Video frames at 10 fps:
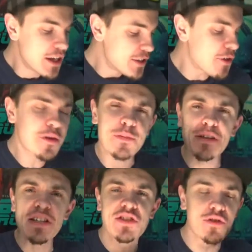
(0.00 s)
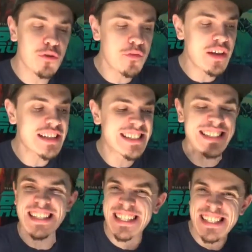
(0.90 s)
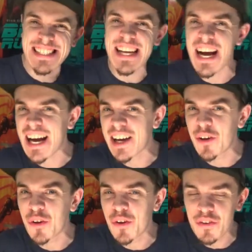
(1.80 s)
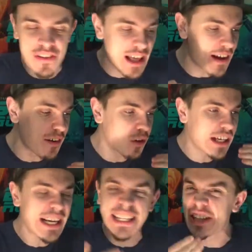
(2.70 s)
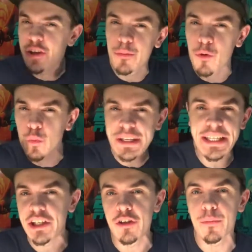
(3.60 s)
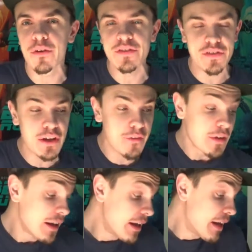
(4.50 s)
So I'm expecting sort of that slick style, that kind of humor, witty humor and stuff